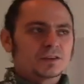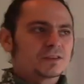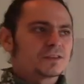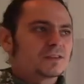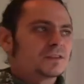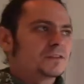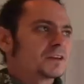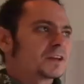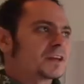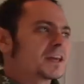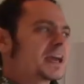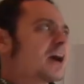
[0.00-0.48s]

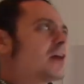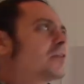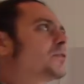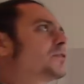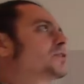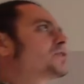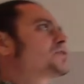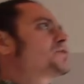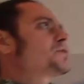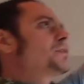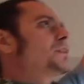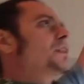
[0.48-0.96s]
The
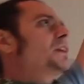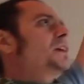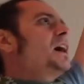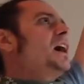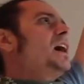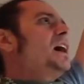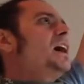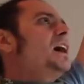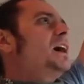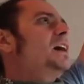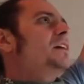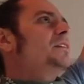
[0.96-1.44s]
counter's really
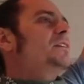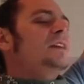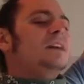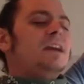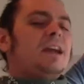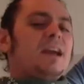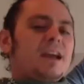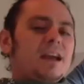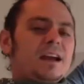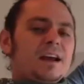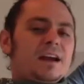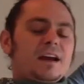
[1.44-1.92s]
high in the
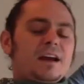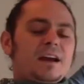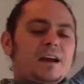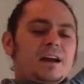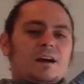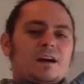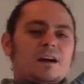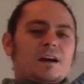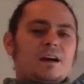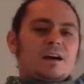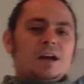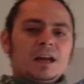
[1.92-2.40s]

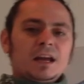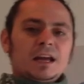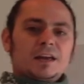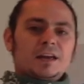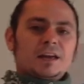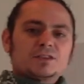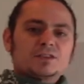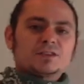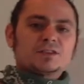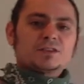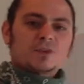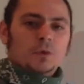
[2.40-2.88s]
air and the
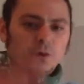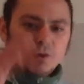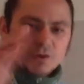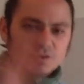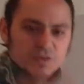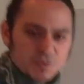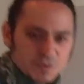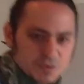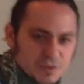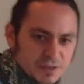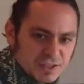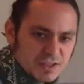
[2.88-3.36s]
door's
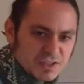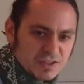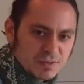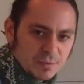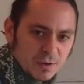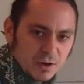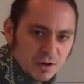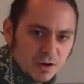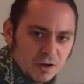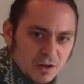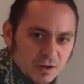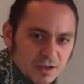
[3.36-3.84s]
really
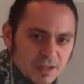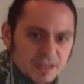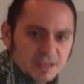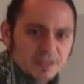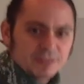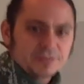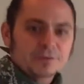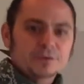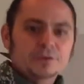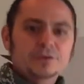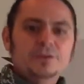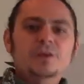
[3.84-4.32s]
small to get
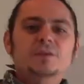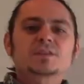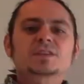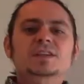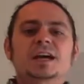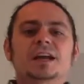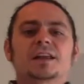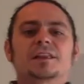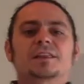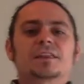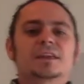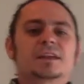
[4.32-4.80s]
through, those
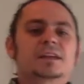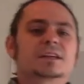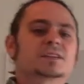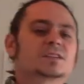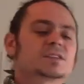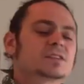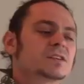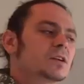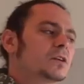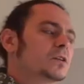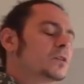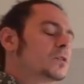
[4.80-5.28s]
kind of things.
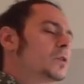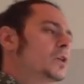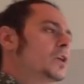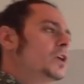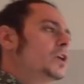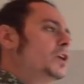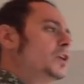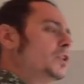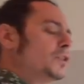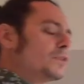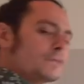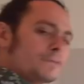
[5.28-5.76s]
So
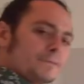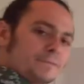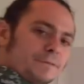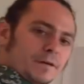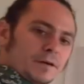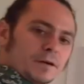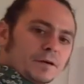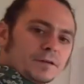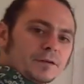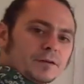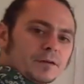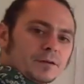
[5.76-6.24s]
the
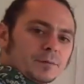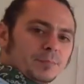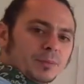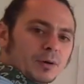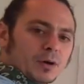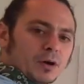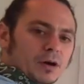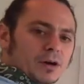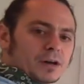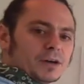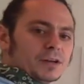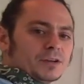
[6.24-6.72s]
further
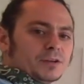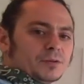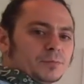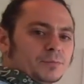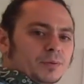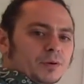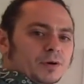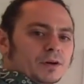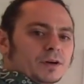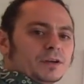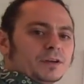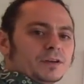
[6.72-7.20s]
apart you
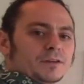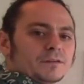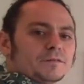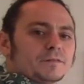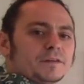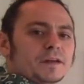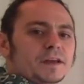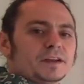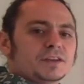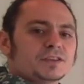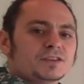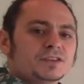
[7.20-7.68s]
put your
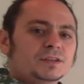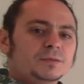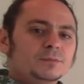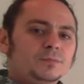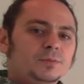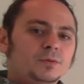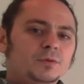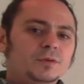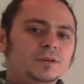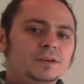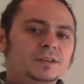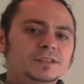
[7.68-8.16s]
vanishing
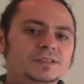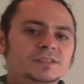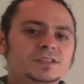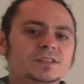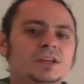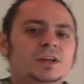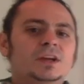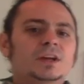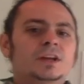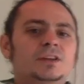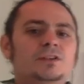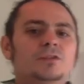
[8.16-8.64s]
points,
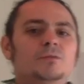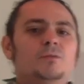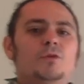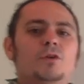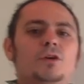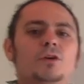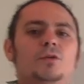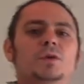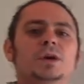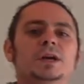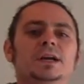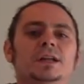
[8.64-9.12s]
the
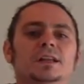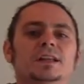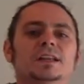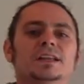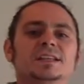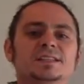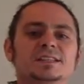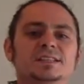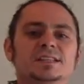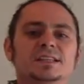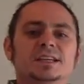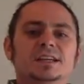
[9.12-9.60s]
more
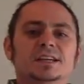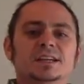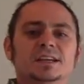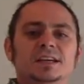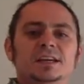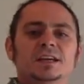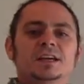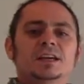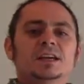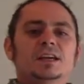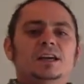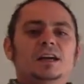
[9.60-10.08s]
realistic
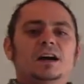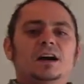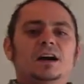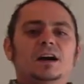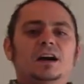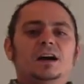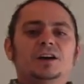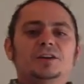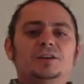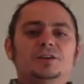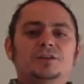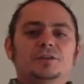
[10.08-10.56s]

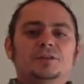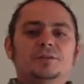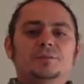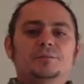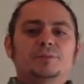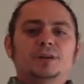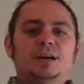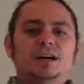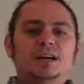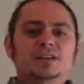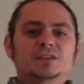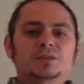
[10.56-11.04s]
your
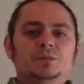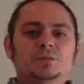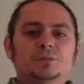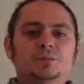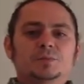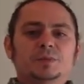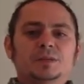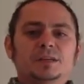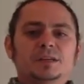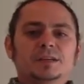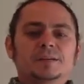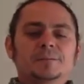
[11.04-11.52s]
box will
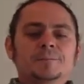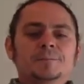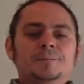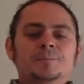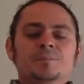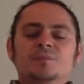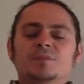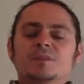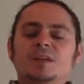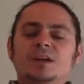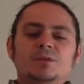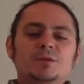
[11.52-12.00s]
be.
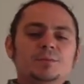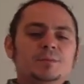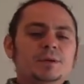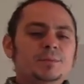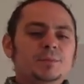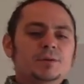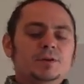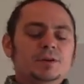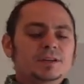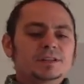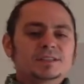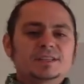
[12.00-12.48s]
Now
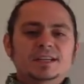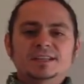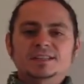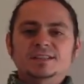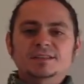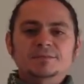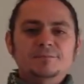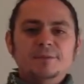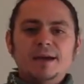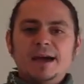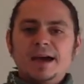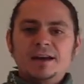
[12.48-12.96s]
remember, it
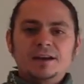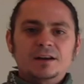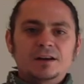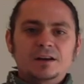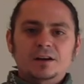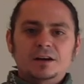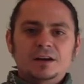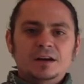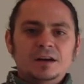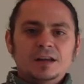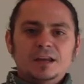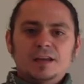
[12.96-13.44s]
doesn't
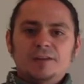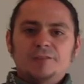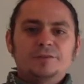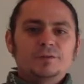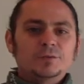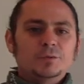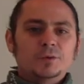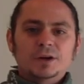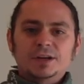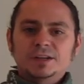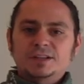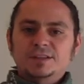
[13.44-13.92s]
matter if you
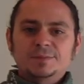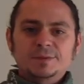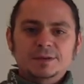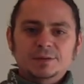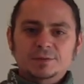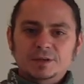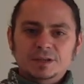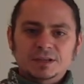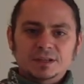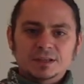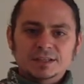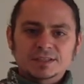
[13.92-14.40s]
want it to be
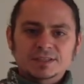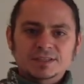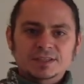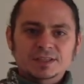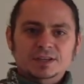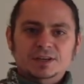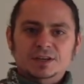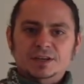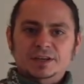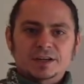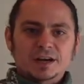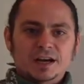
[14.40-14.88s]
realistic
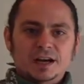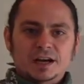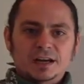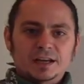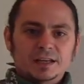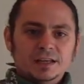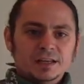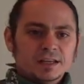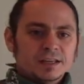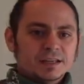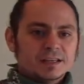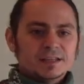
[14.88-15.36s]
or not.
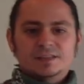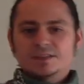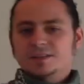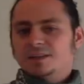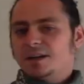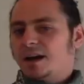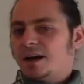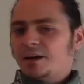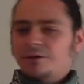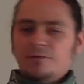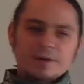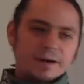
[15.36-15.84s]
It's
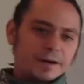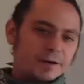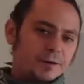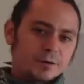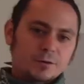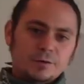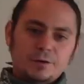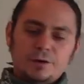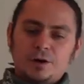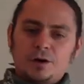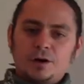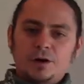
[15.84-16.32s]
not right or
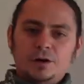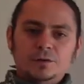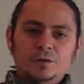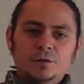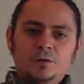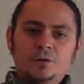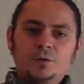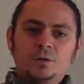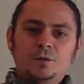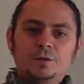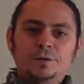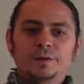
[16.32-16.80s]
wrong. The
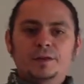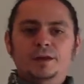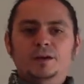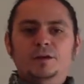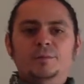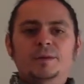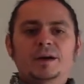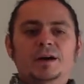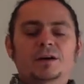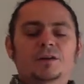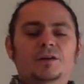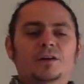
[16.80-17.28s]
cool thing
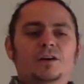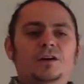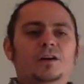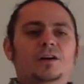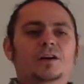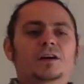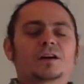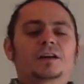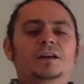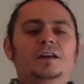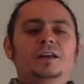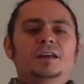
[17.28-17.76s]
about
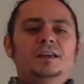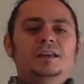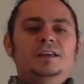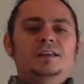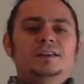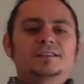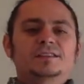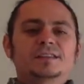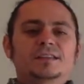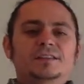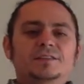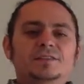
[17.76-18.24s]
art
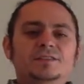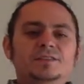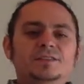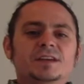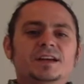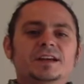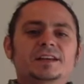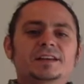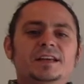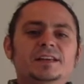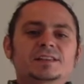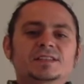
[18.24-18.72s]
is that there's
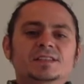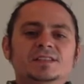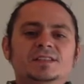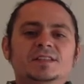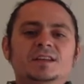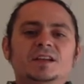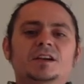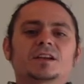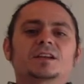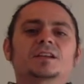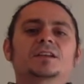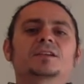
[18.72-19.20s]
not
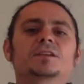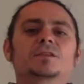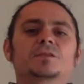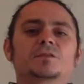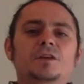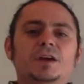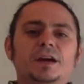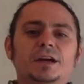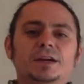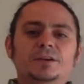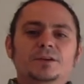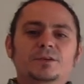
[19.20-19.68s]
necessarily a
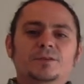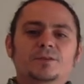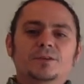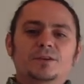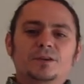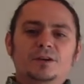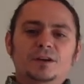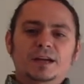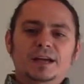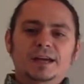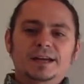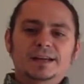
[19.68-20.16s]
right or
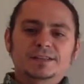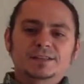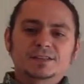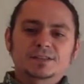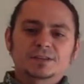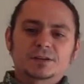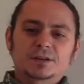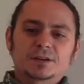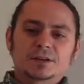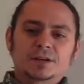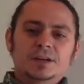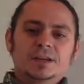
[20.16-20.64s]
wrong
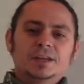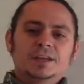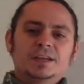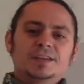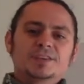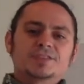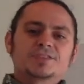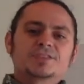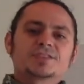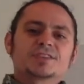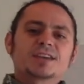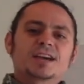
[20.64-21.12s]
answer. It's
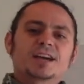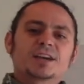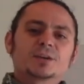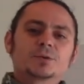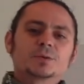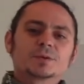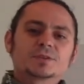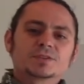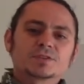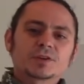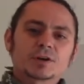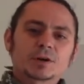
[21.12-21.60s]
just how you
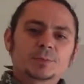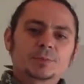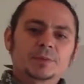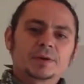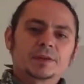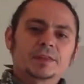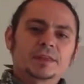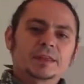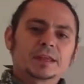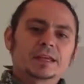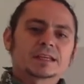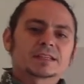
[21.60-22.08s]
interpret
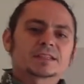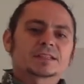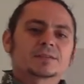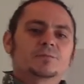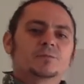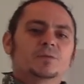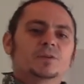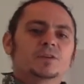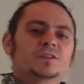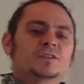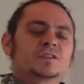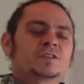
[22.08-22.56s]
things and
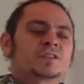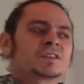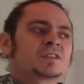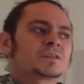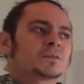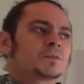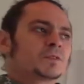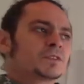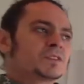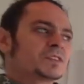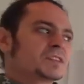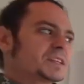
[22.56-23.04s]

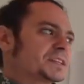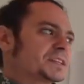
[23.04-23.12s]
what's the